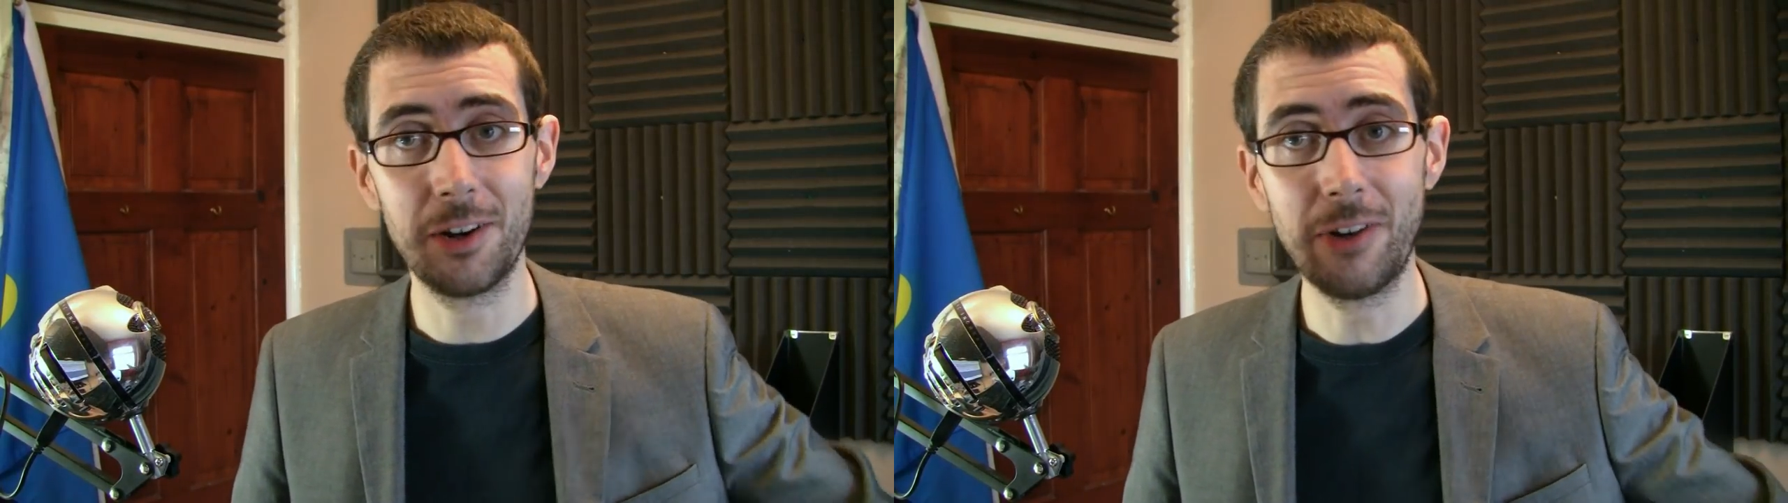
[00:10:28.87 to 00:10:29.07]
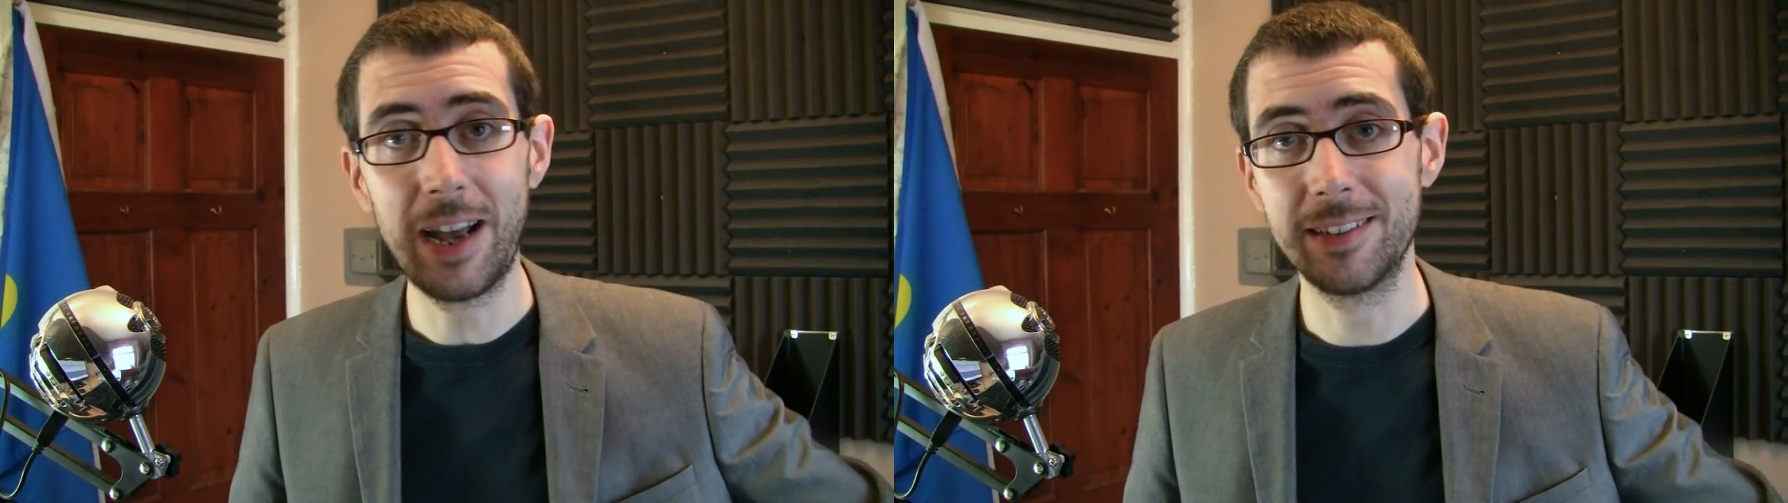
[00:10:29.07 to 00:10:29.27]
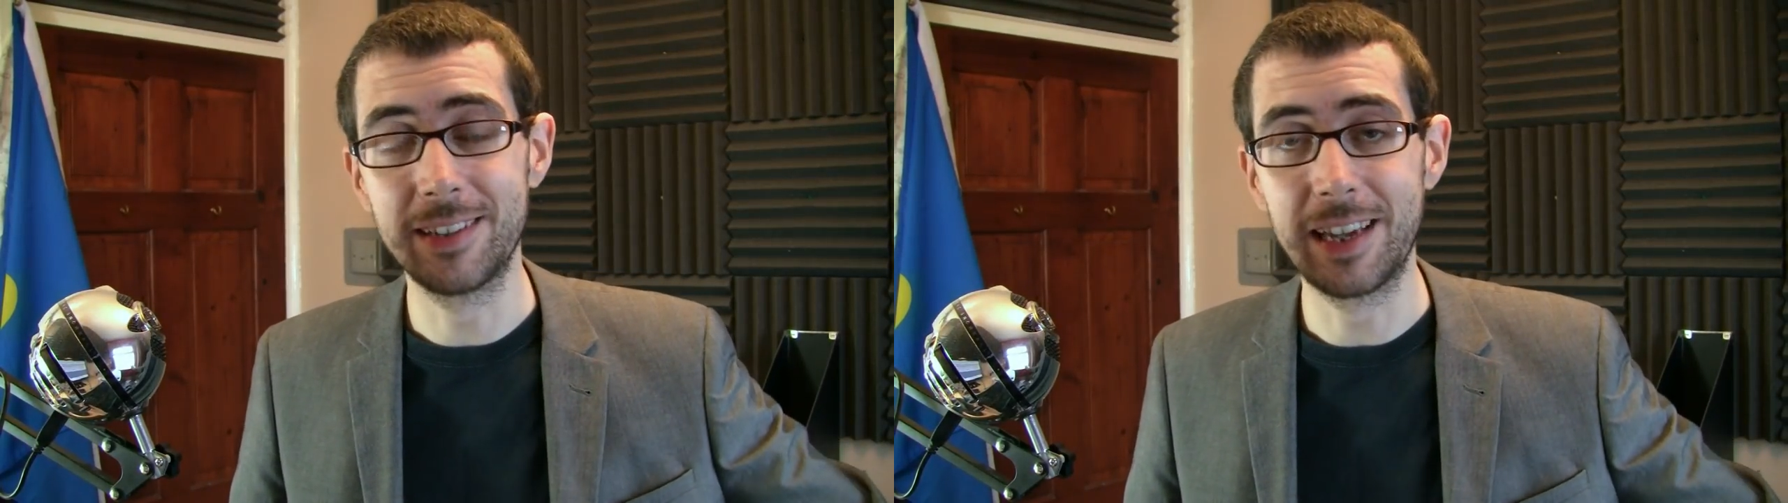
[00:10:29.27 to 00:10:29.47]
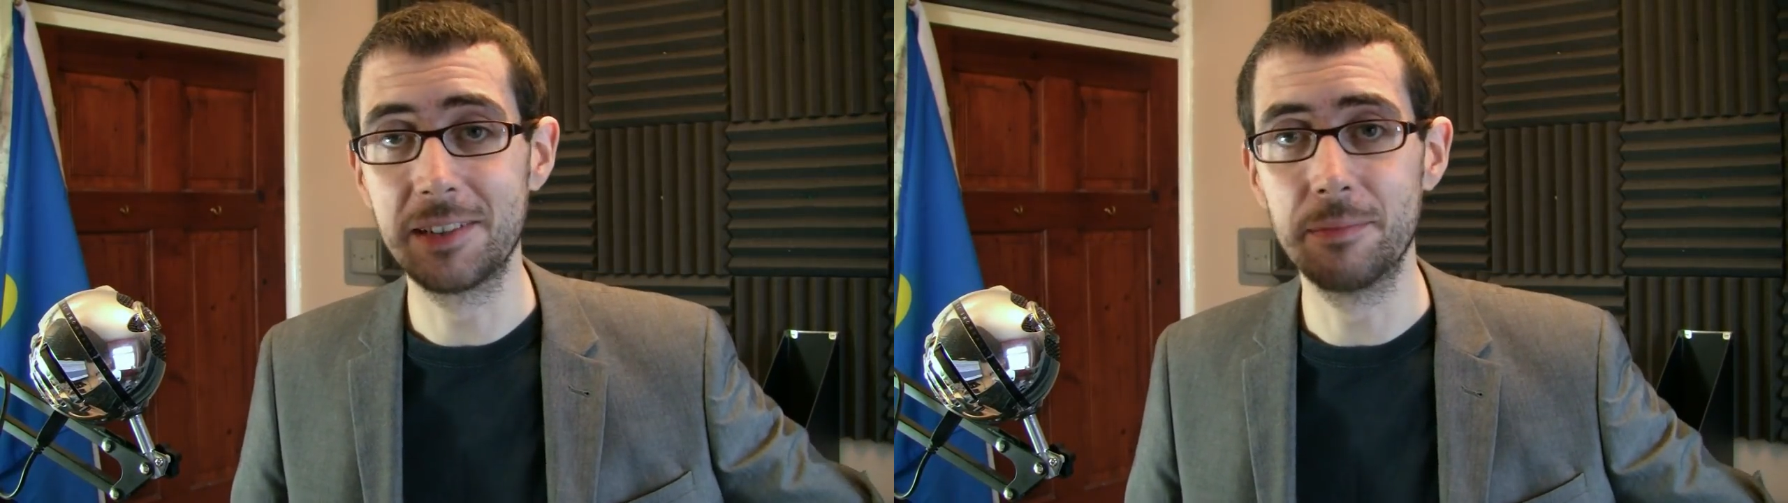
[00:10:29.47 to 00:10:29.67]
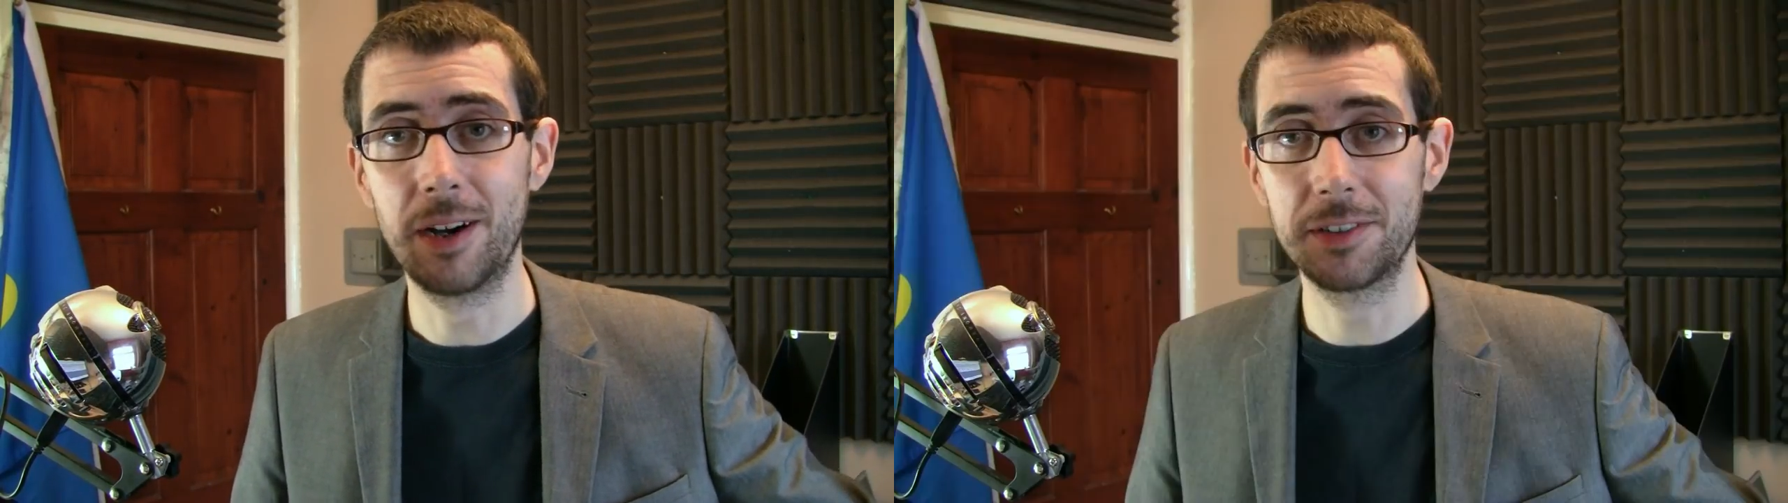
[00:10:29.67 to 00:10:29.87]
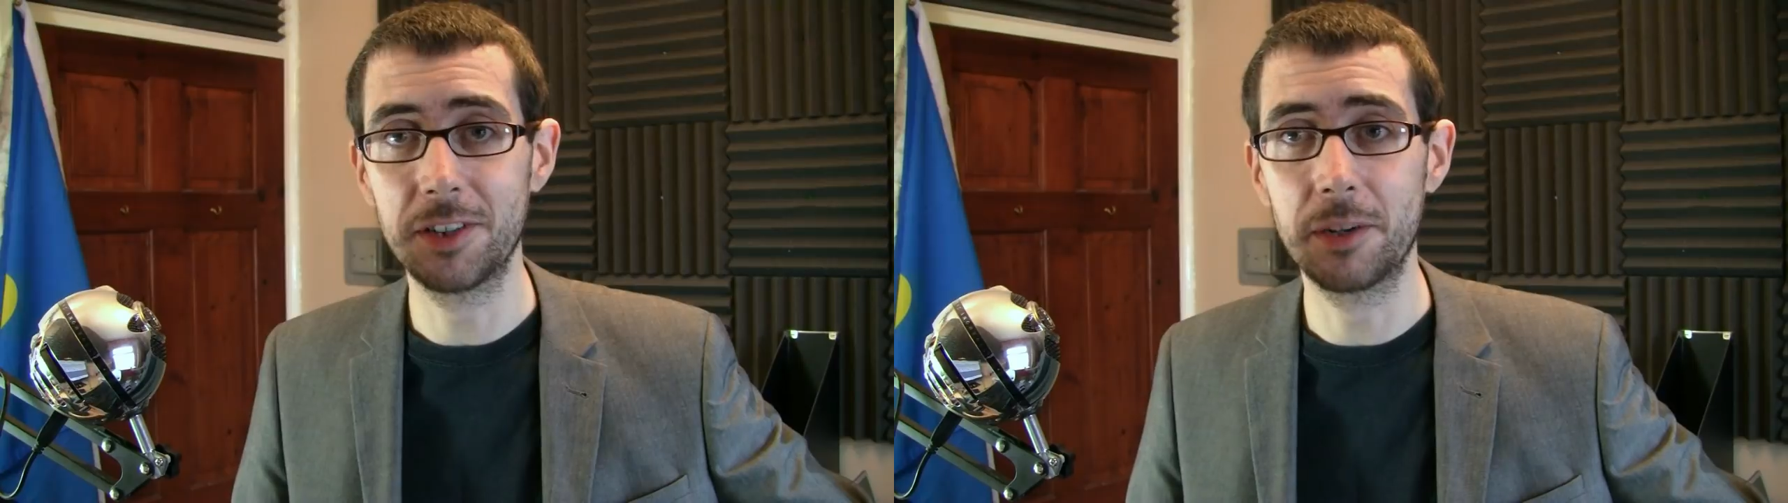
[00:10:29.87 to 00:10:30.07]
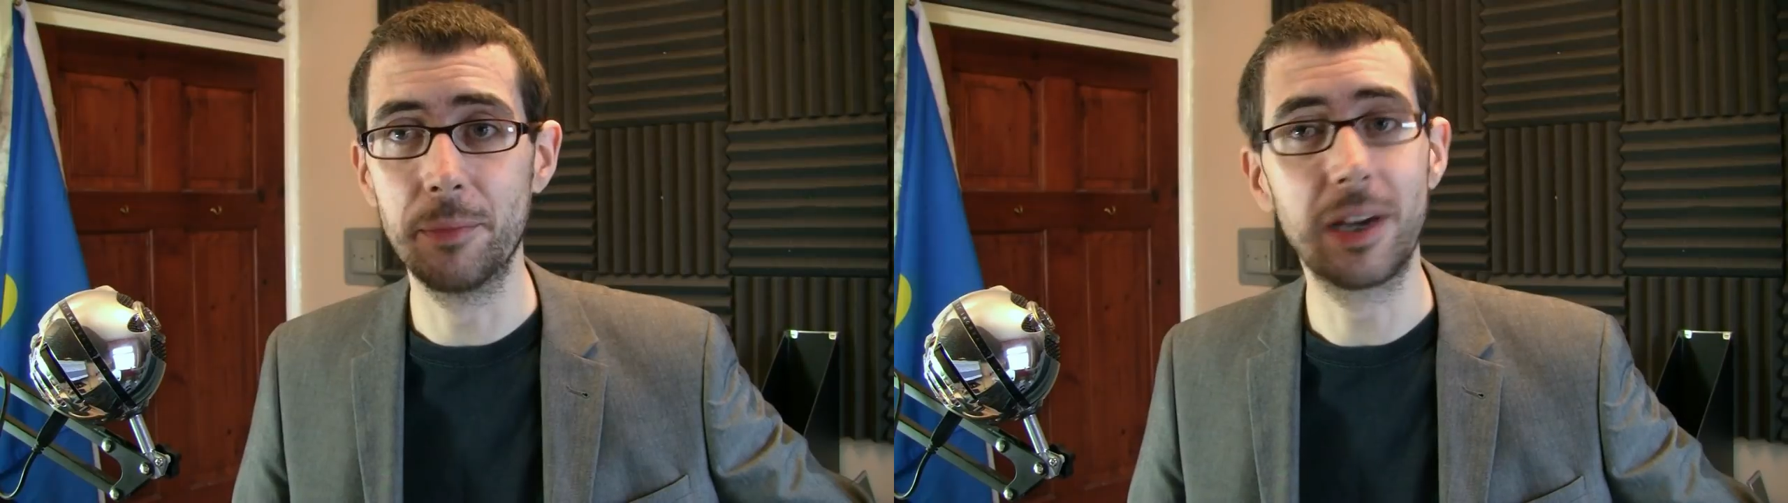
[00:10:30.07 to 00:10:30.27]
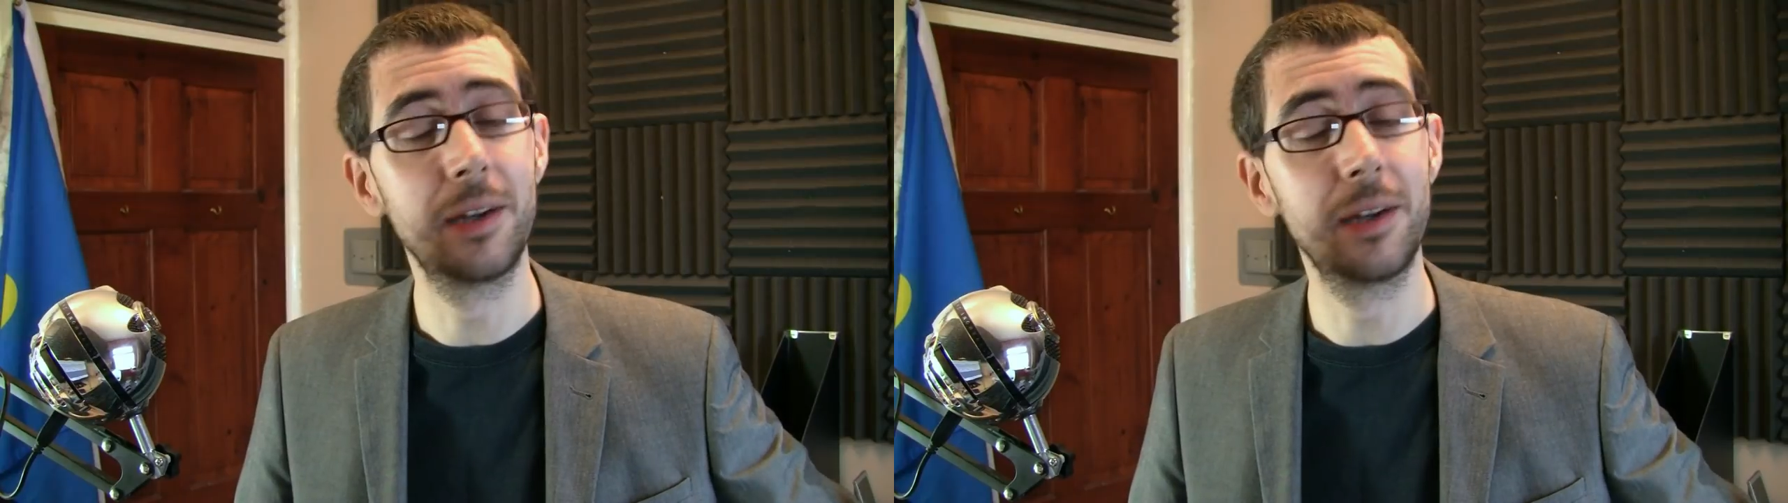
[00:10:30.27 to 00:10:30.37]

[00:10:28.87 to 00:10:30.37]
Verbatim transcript: rant against Mark Zuckerberg,